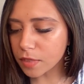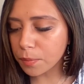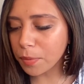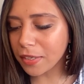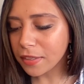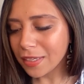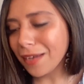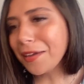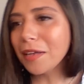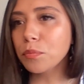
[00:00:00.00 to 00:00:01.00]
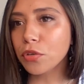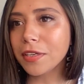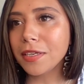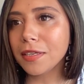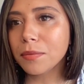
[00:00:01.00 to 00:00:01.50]
But again,
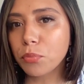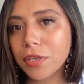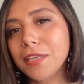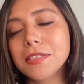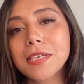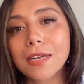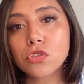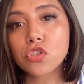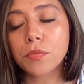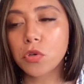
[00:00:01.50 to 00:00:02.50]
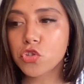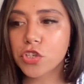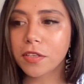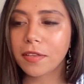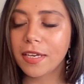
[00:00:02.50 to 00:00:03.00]
pretty detached
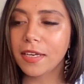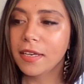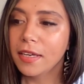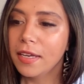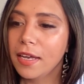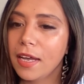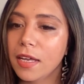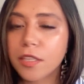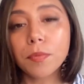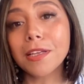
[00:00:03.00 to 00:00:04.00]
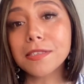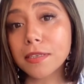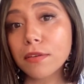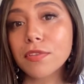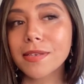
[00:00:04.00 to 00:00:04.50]
emotionally. The blessing
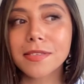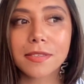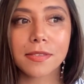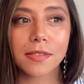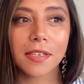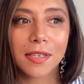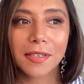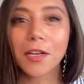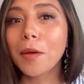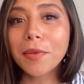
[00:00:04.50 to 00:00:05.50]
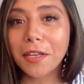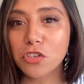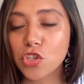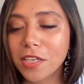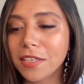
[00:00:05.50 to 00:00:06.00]
of this
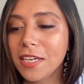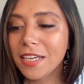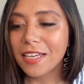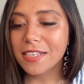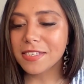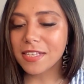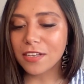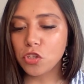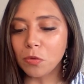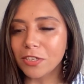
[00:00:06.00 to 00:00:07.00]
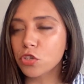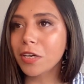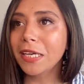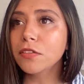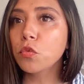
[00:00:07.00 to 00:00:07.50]
combination is that you guys are
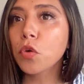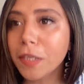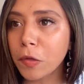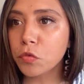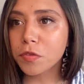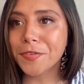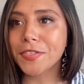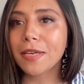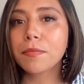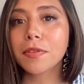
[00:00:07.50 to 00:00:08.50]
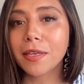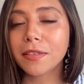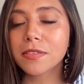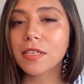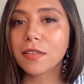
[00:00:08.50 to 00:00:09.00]
kind of working through the same
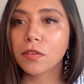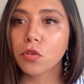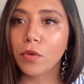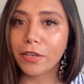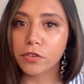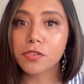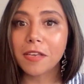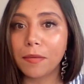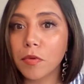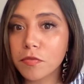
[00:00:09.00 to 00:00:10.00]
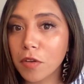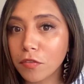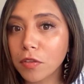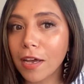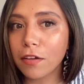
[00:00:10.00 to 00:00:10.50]
things in the greater scheme
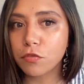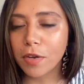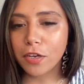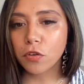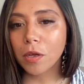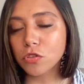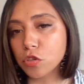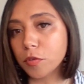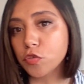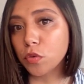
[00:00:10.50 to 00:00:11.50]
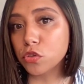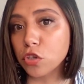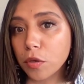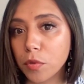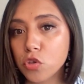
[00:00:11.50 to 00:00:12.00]
of life, right? You're not so much focused
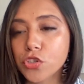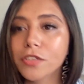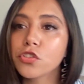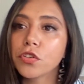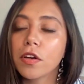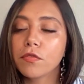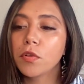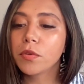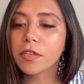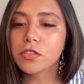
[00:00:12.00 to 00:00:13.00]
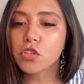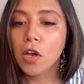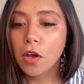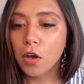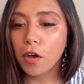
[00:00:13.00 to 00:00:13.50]
on emotions. You're not focused
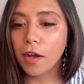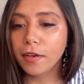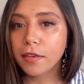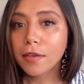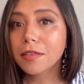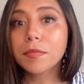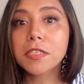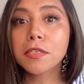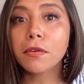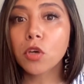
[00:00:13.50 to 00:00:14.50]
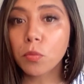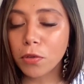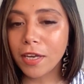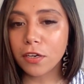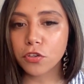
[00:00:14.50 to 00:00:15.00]
on the material
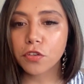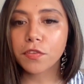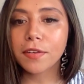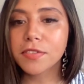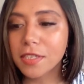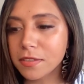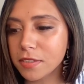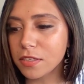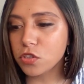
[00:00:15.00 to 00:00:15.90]
plane in your five senses.